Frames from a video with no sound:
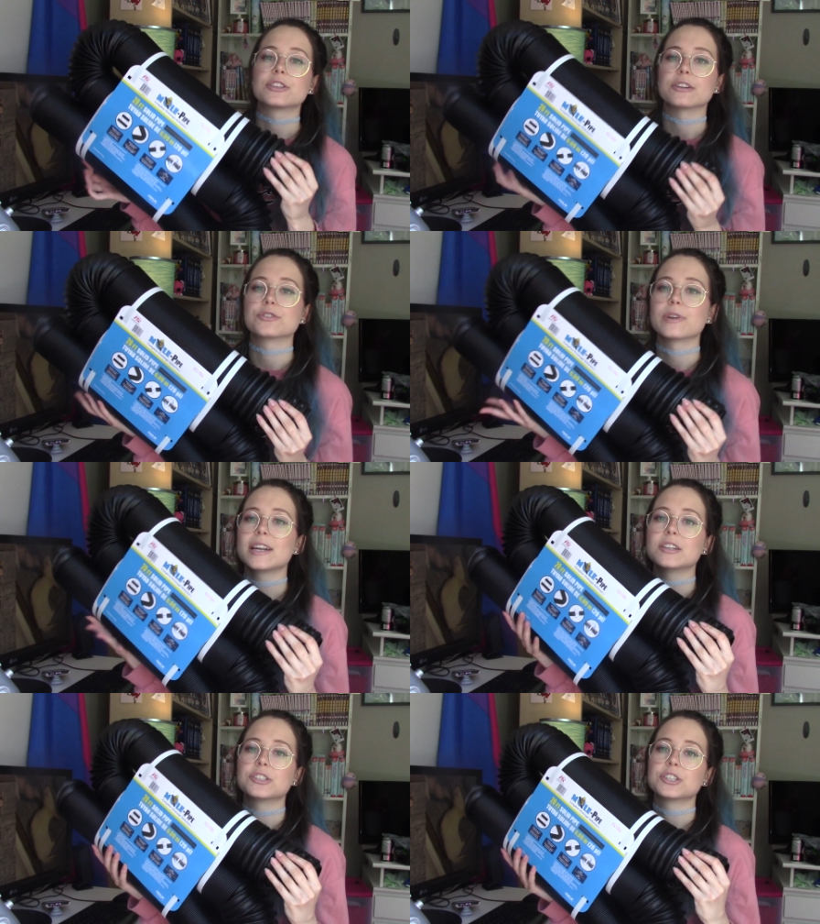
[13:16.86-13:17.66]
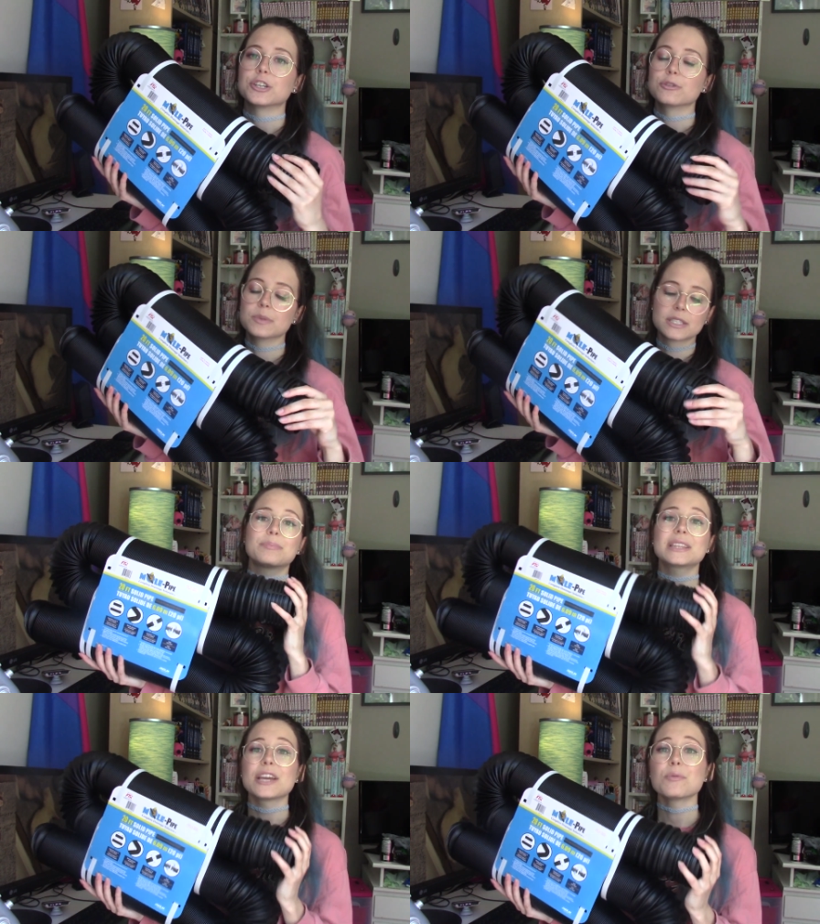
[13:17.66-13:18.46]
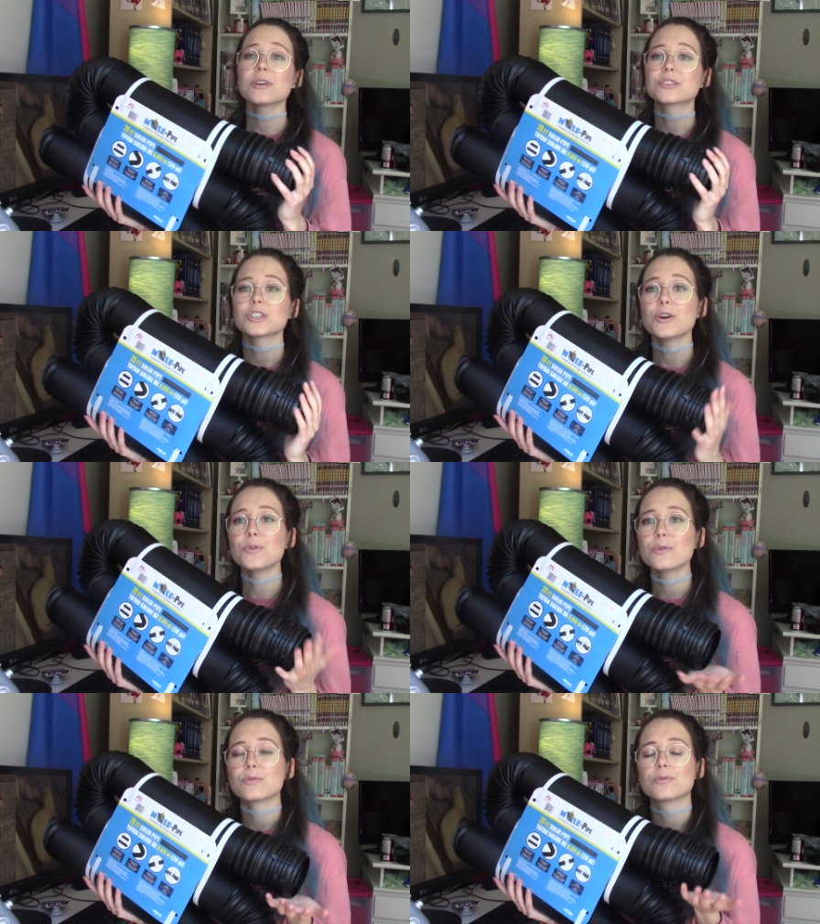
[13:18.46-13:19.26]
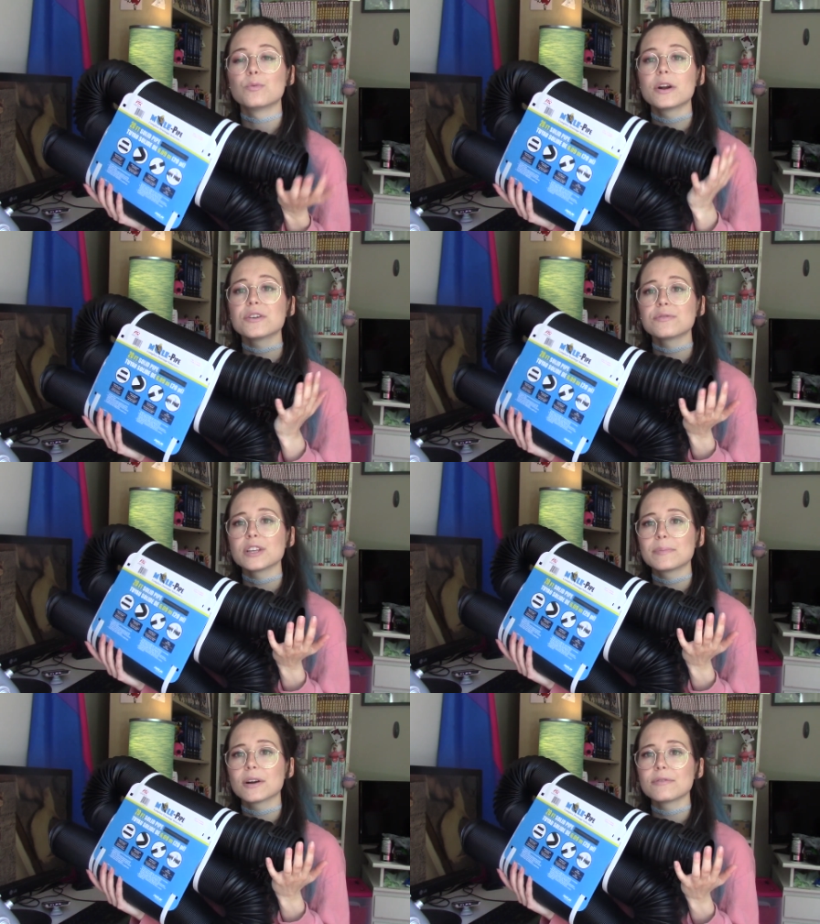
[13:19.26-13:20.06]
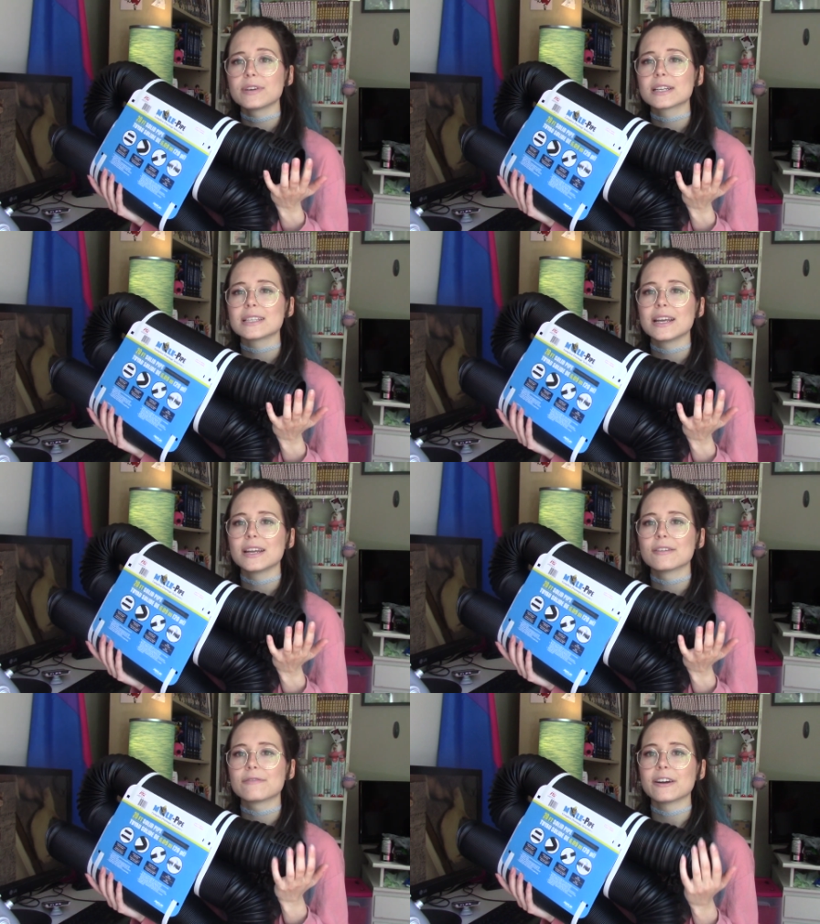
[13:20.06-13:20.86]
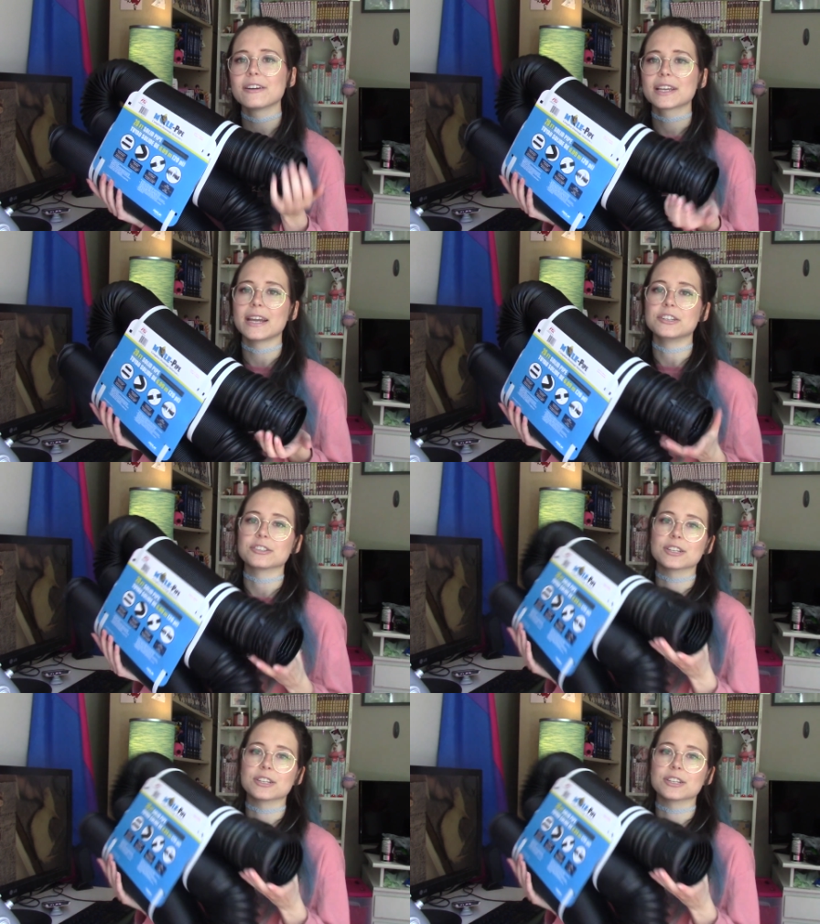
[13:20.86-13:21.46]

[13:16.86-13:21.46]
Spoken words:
They're drainage tubes. But they work so wonderfully perfect in ferret cages.